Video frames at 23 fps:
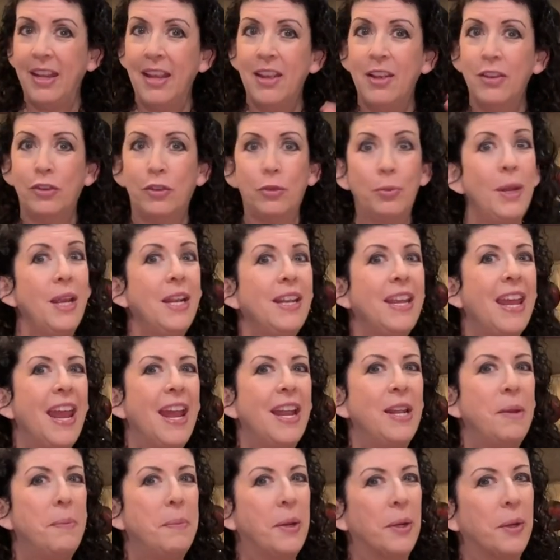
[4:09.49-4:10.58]
sweet
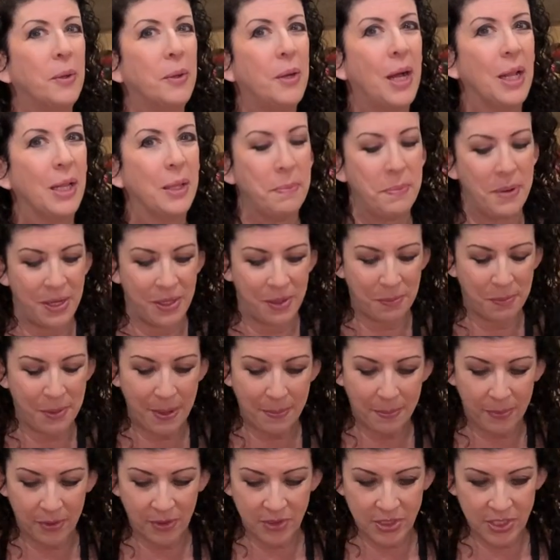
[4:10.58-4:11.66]
candy pickle jalapeno
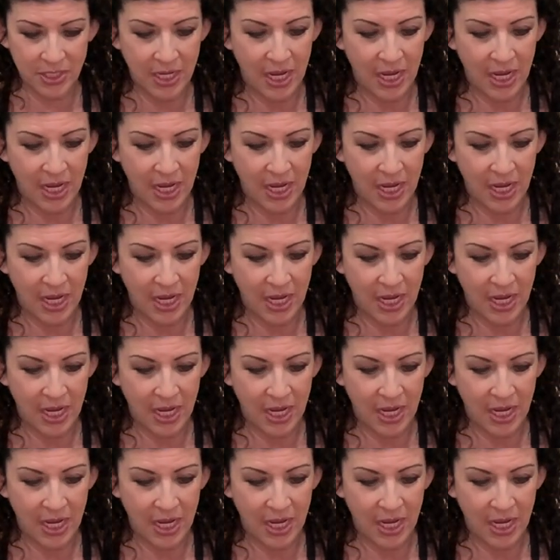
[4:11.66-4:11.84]
peppers.